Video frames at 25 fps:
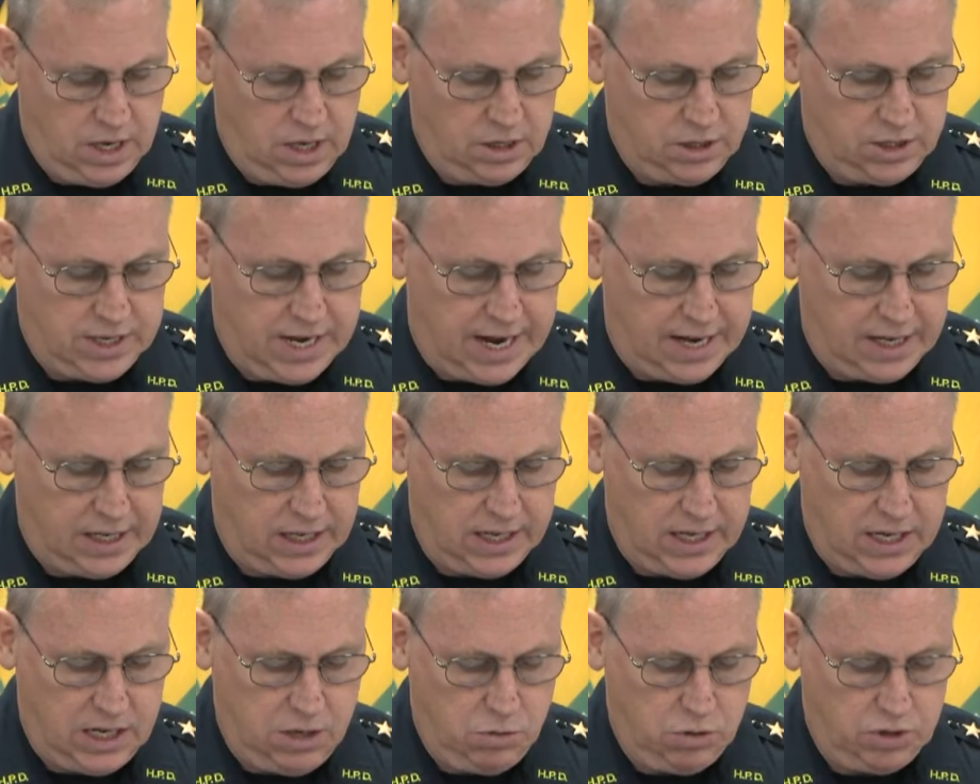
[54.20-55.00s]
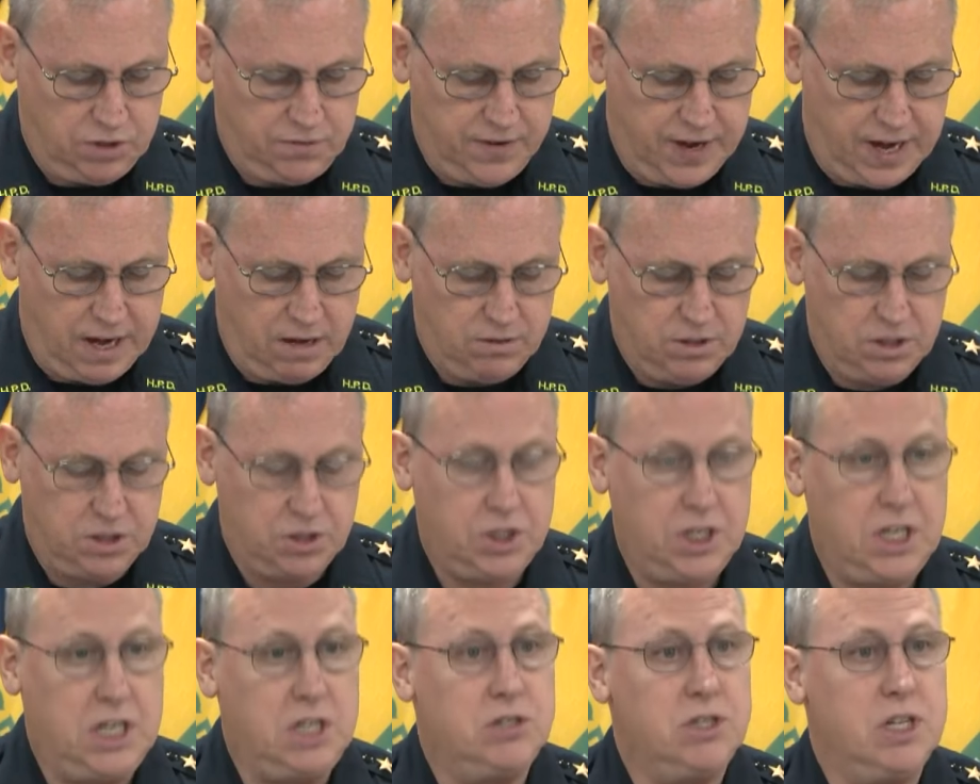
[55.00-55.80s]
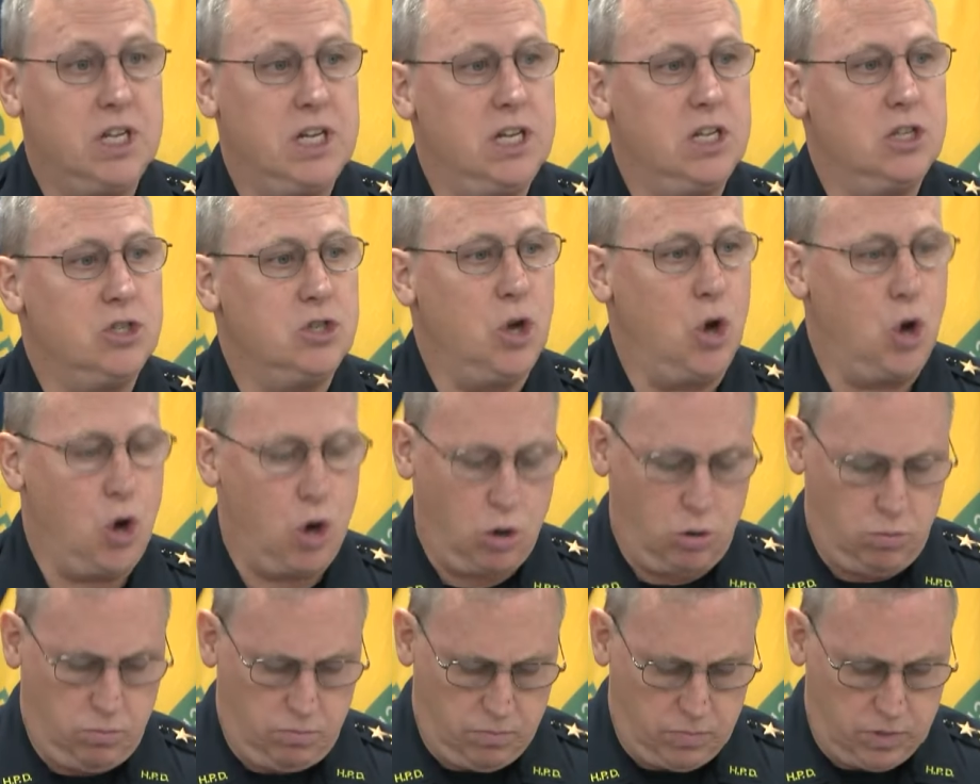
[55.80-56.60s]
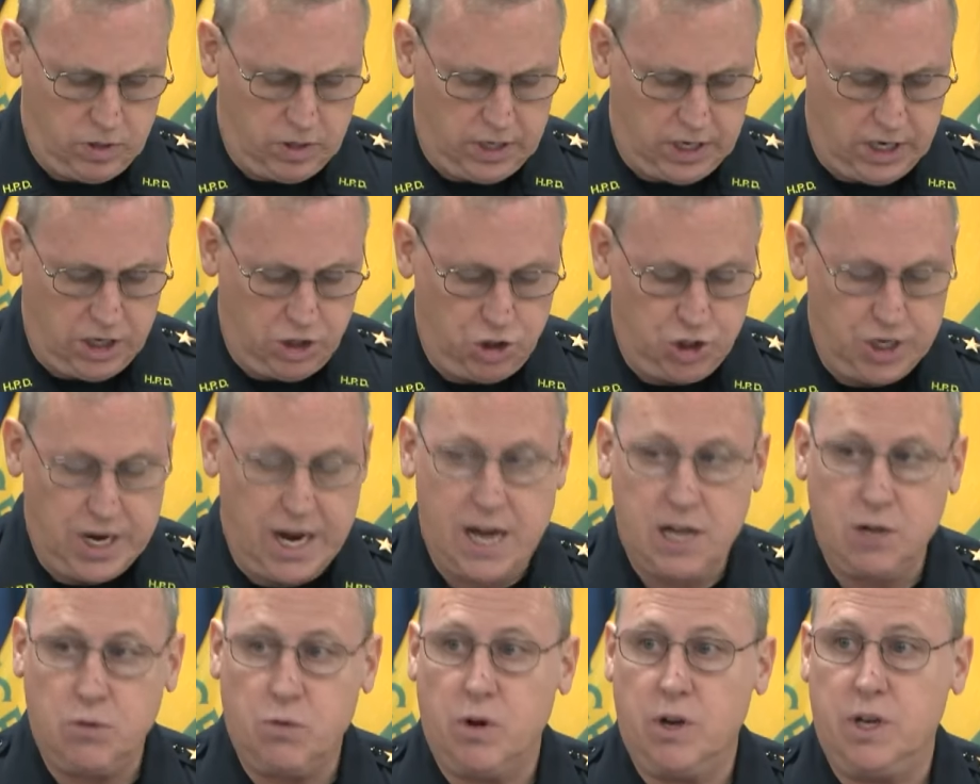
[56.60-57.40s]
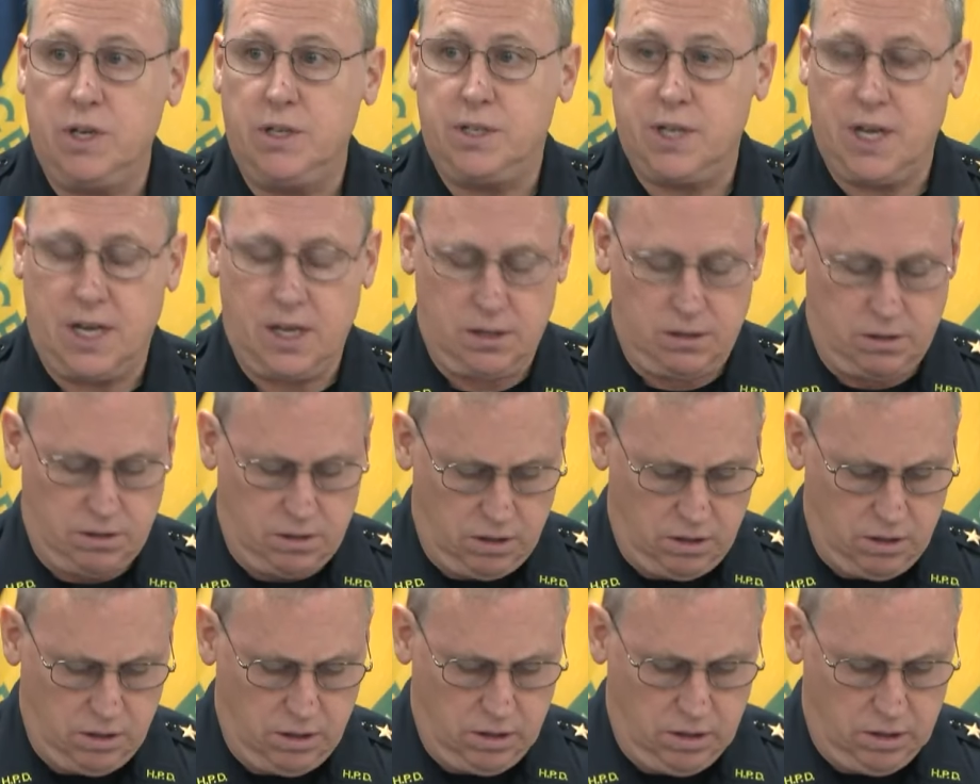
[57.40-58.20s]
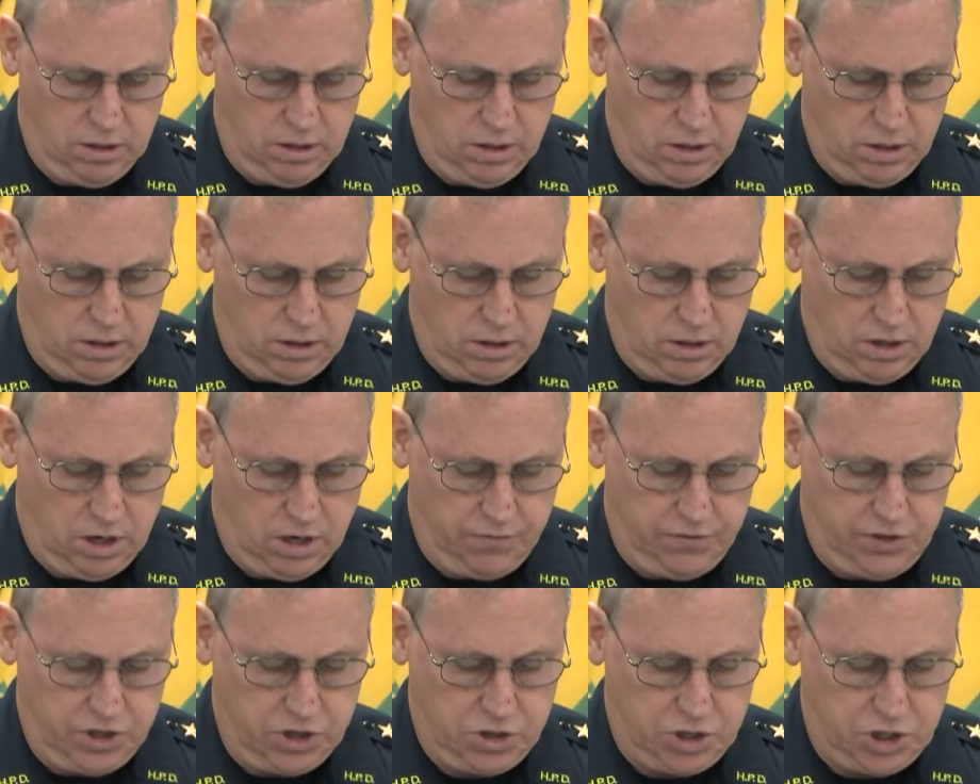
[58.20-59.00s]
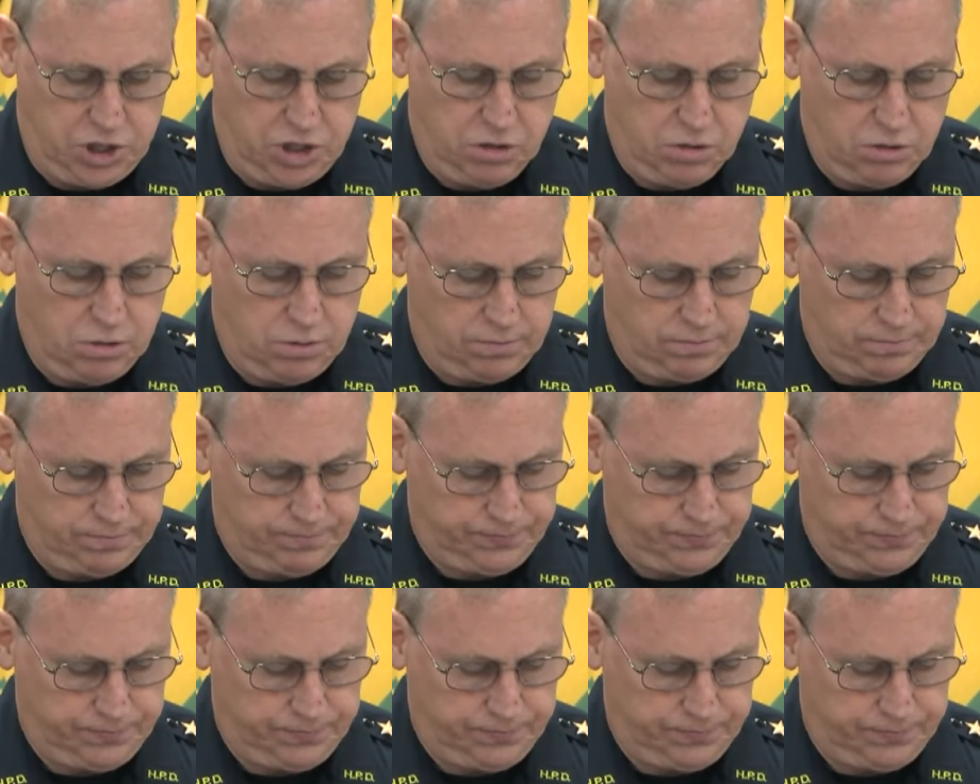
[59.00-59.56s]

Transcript: Sadly, he was found deceased in his home in January 10th of this year.